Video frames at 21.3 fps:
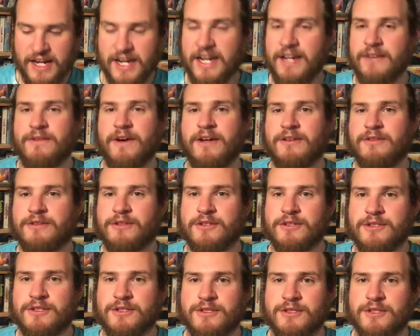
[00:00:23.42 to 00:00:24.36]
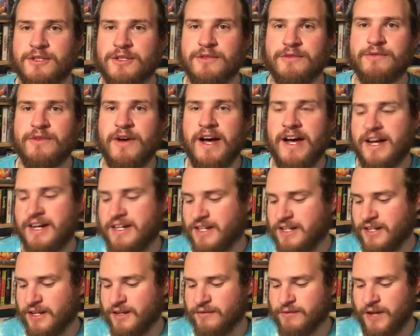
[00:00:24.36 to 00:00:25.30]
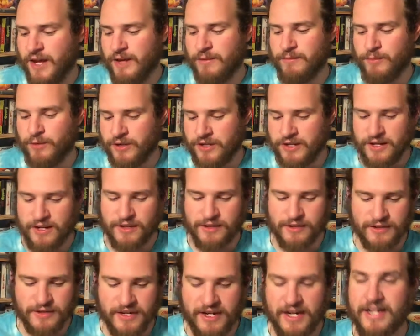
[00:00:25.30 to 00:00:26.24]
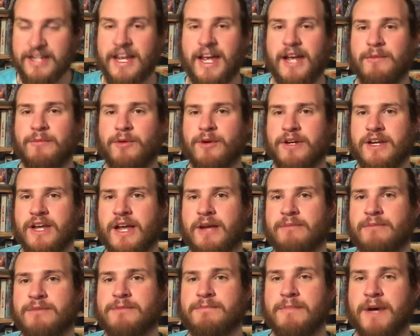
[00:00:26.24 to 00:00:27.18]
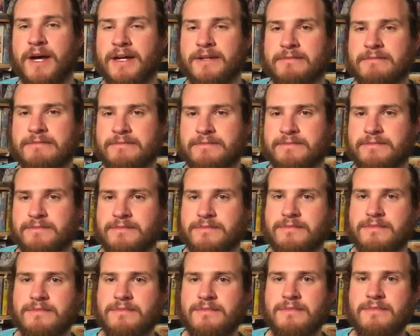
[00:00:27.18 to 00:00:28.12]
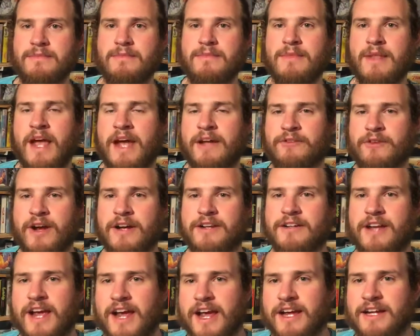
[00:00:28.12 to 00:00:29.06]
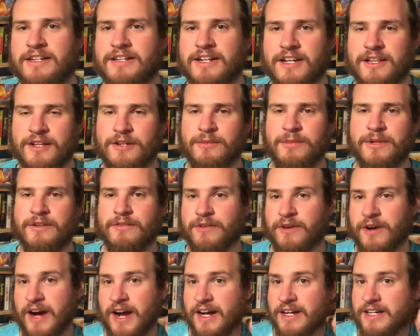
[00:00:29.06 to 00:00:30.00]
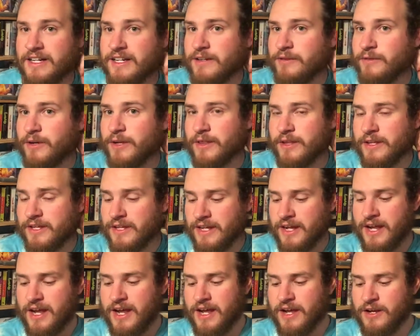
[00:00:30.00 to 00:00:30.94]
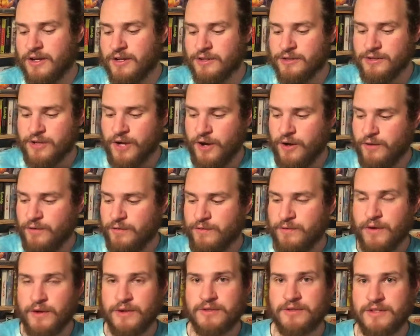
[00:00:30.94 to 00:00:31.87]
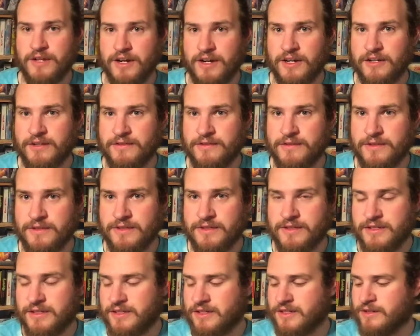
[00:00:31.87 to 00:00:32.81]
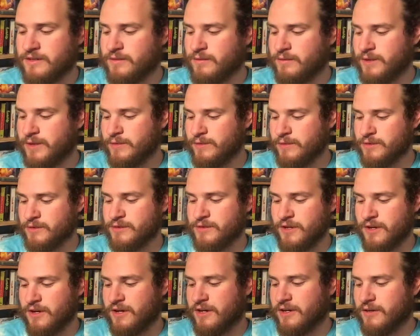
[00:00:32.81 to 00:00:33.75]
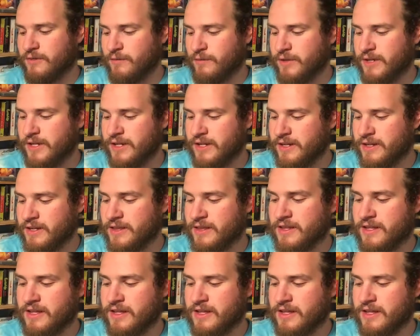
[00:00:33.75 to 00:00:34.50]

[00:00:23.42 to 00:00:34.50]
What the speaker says: if I just couldn't find enough Game Boy Color and Game Boy games. But I tried to add a little bit of variety in with it. So first off, we will start with